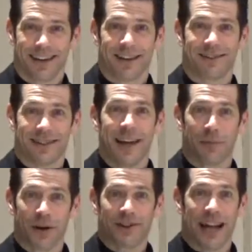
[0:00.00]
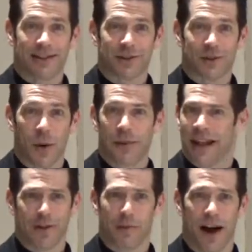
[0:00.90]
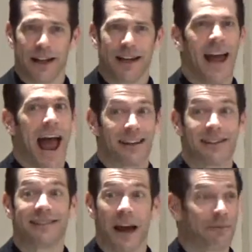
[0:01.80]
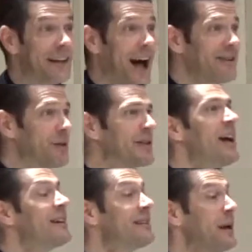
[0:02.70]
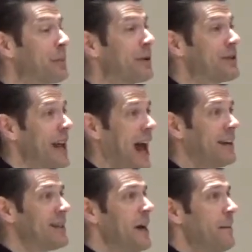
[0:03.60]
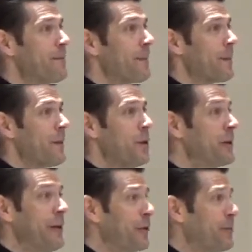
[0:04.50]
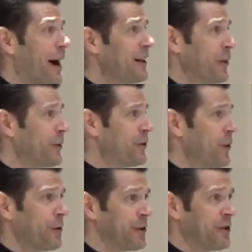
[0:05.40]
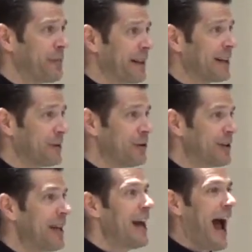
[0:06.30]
To see a person as a soul but not their body has a definite consequence. To see a person as you're neither your body nor your soul, you're simply an illusion,